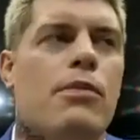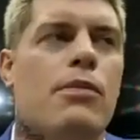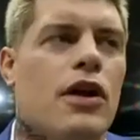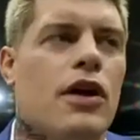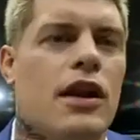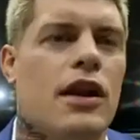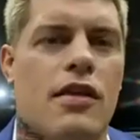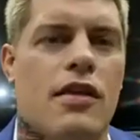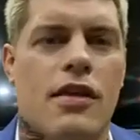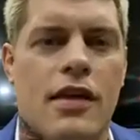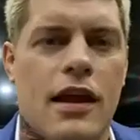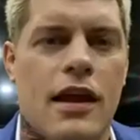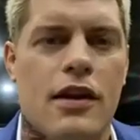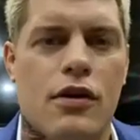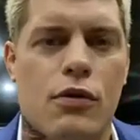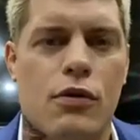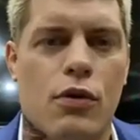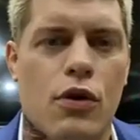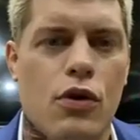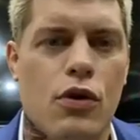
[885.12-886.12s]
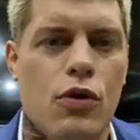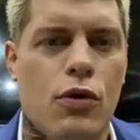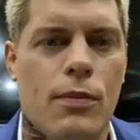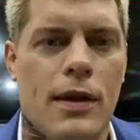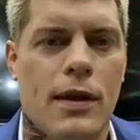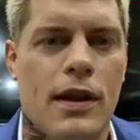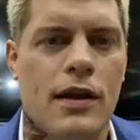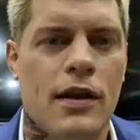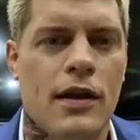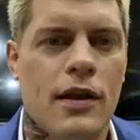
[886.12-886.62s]
in to sit in a room
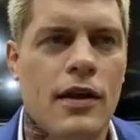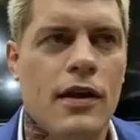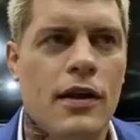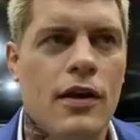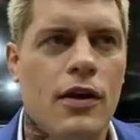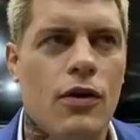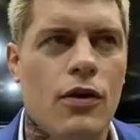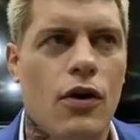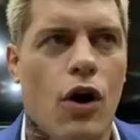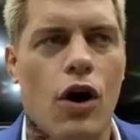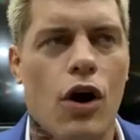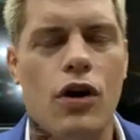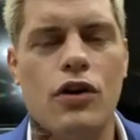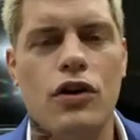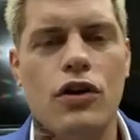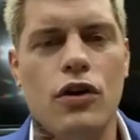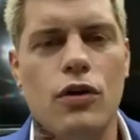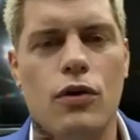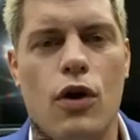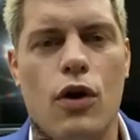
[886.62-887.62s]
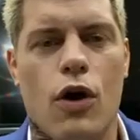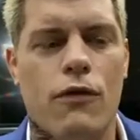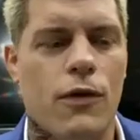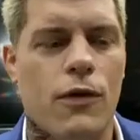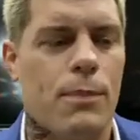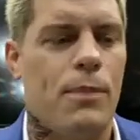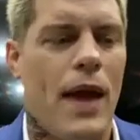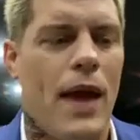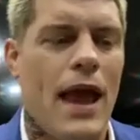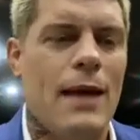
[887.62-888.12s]
and yeah. argue over
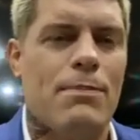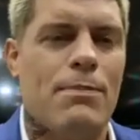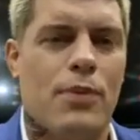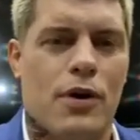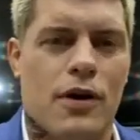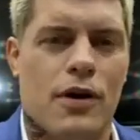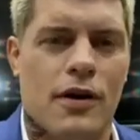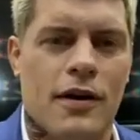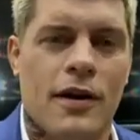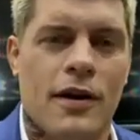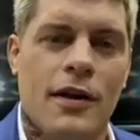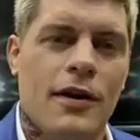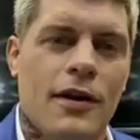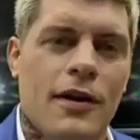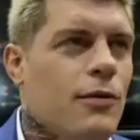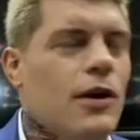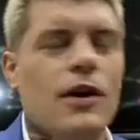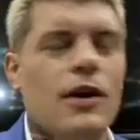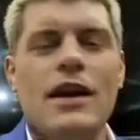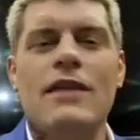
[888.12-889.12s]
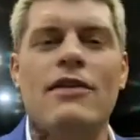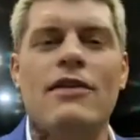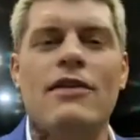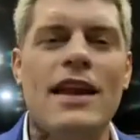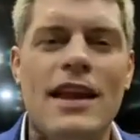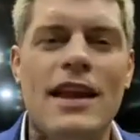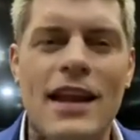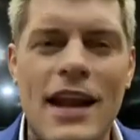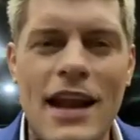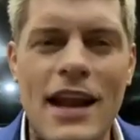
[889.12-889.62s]
paper. We don't even
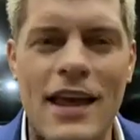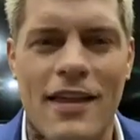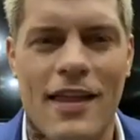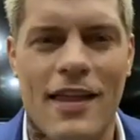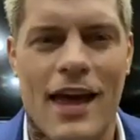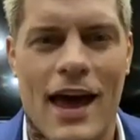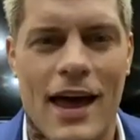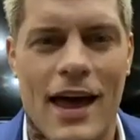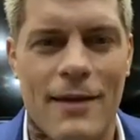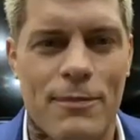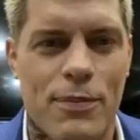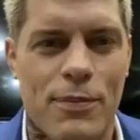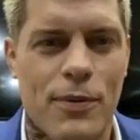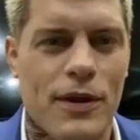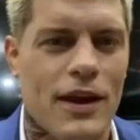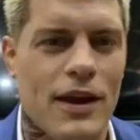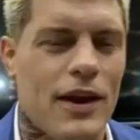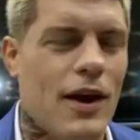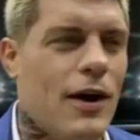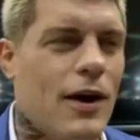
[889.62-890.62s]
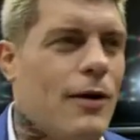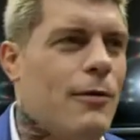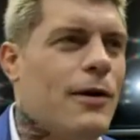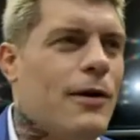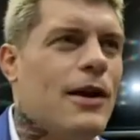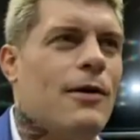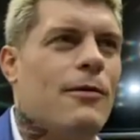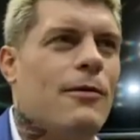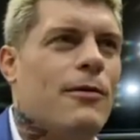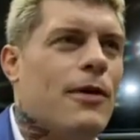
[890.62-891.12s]
need any of that. You know, we
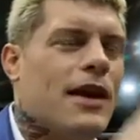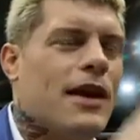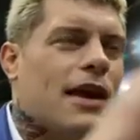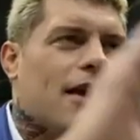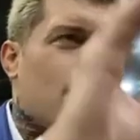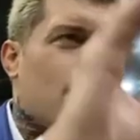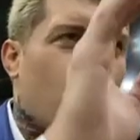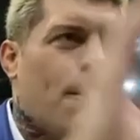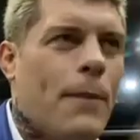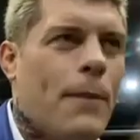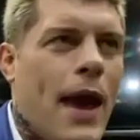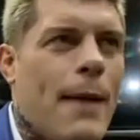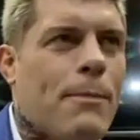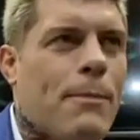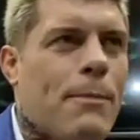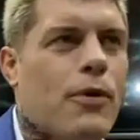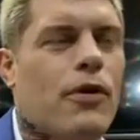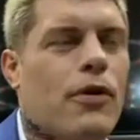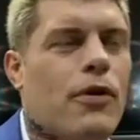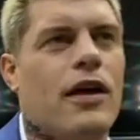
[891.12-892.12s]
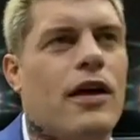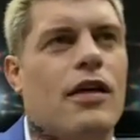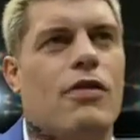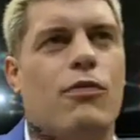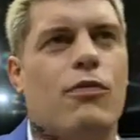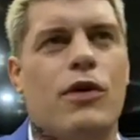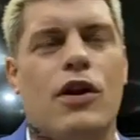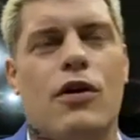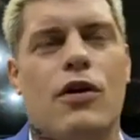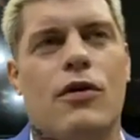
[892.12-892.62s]
don't go paperless.
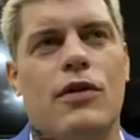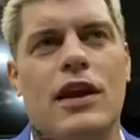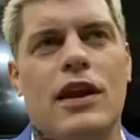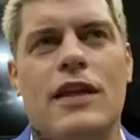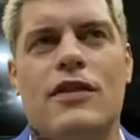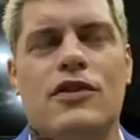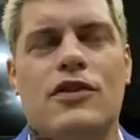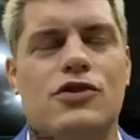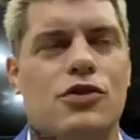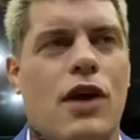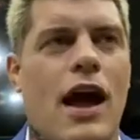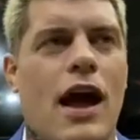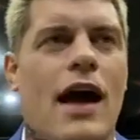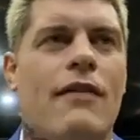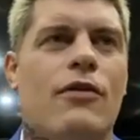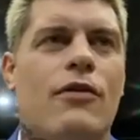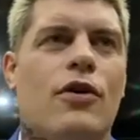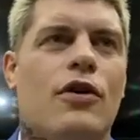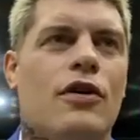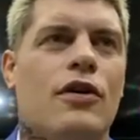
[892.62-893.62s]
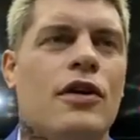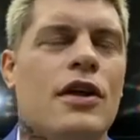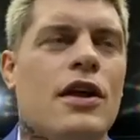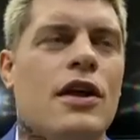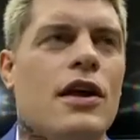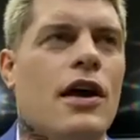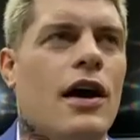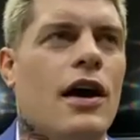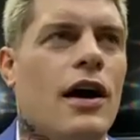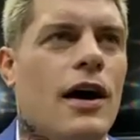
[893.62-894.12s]
We don't need the travel.
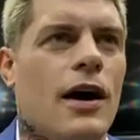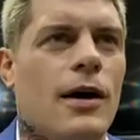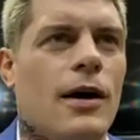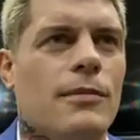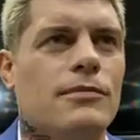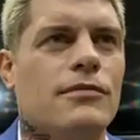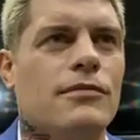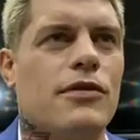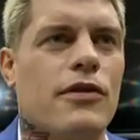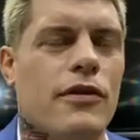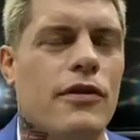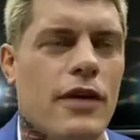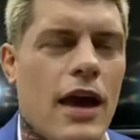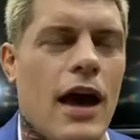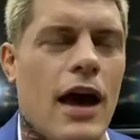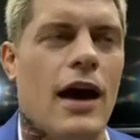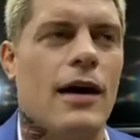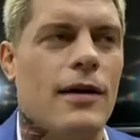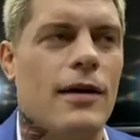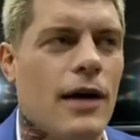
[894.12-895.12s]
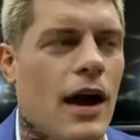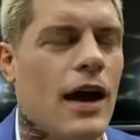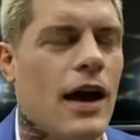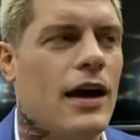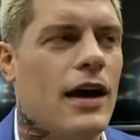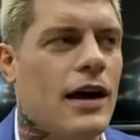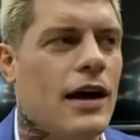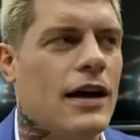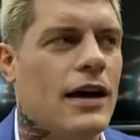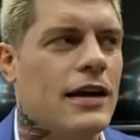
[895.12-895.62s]
Um, so yeah, I
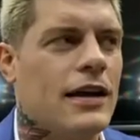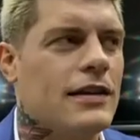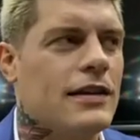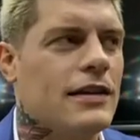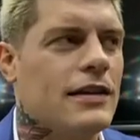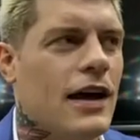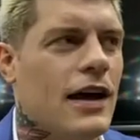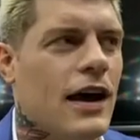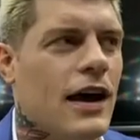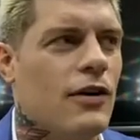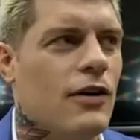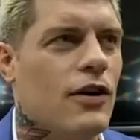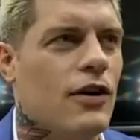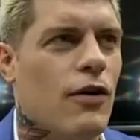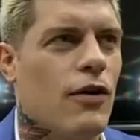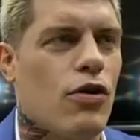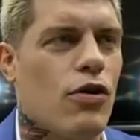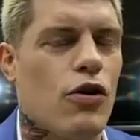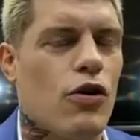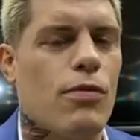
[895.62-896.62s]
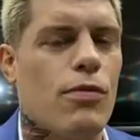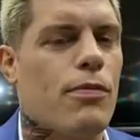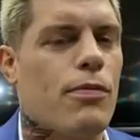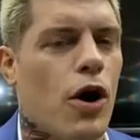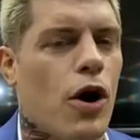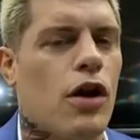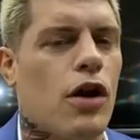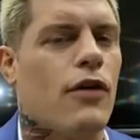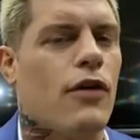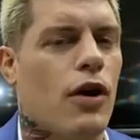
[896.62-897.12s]
uh, I don't know. Zoom's
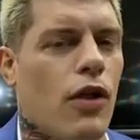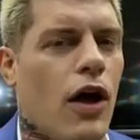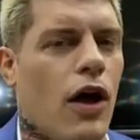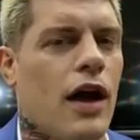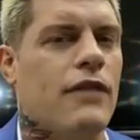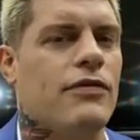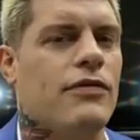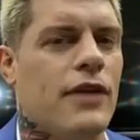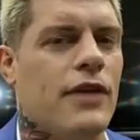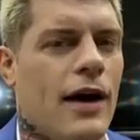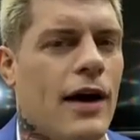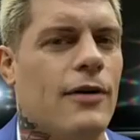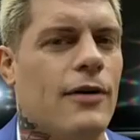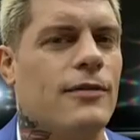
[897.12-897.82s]
part of our life now.